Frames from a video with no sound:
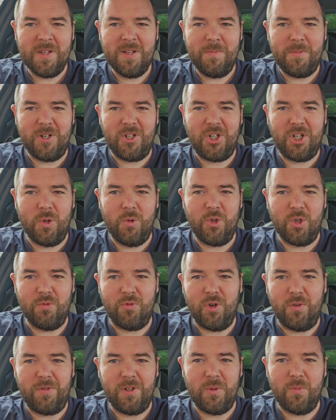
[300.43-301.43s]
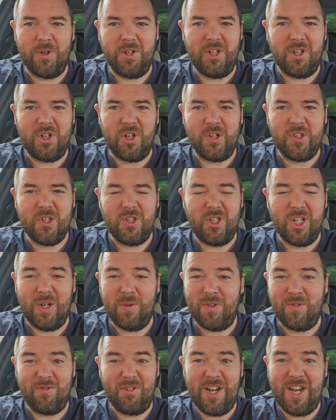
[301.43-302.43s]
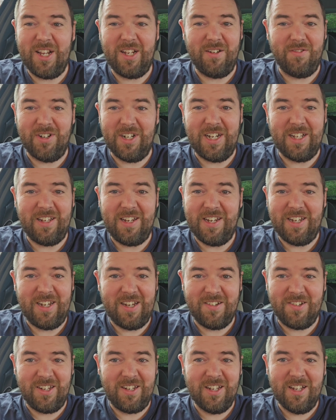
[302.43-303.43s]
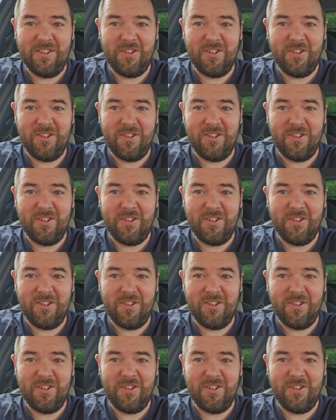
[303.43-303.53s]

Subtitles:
but it shows you roughly what you got to do. It's really, really easy.